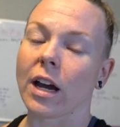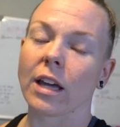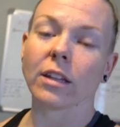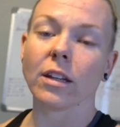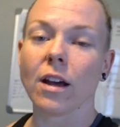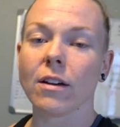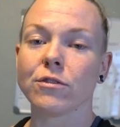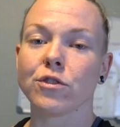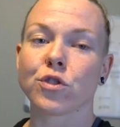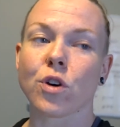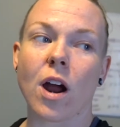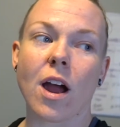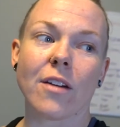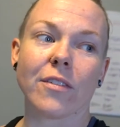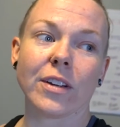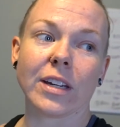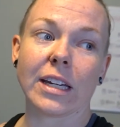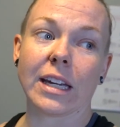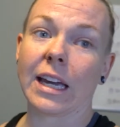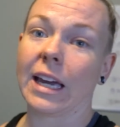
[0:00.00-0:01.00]
I love
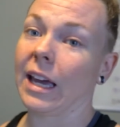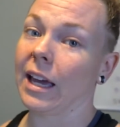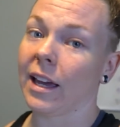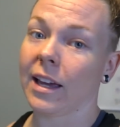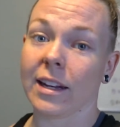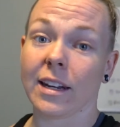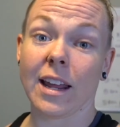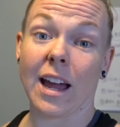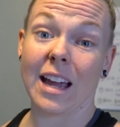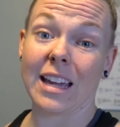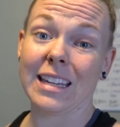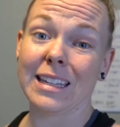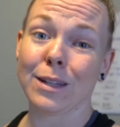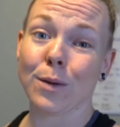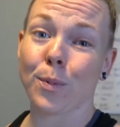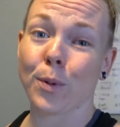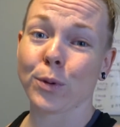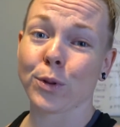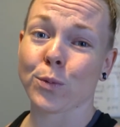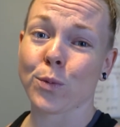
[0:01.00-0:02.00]
driving, and I end
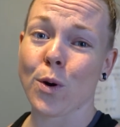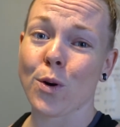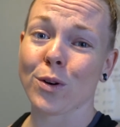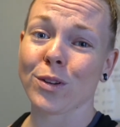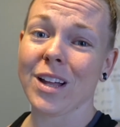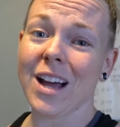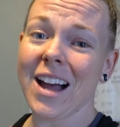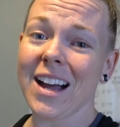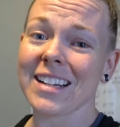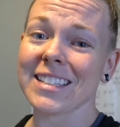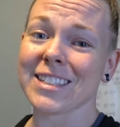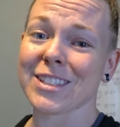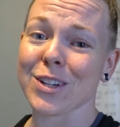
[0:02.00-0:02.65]
up on the road a lot,